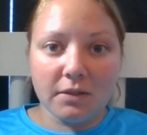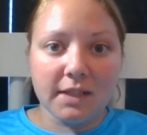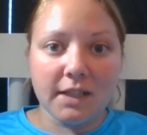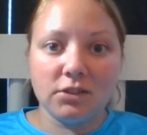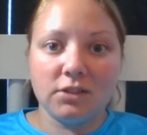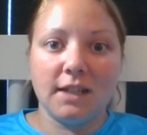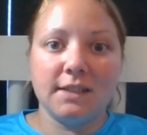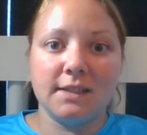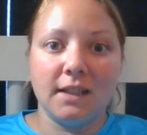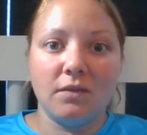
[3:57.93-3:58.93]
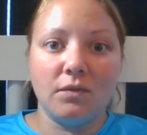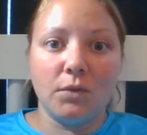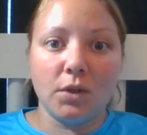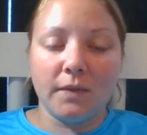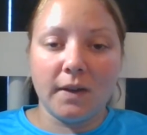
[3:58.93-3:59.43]
I was exercising
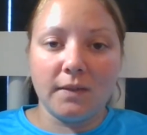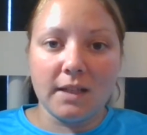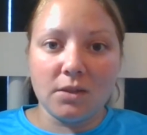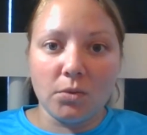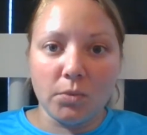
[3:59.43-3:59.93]
4 to 5 days a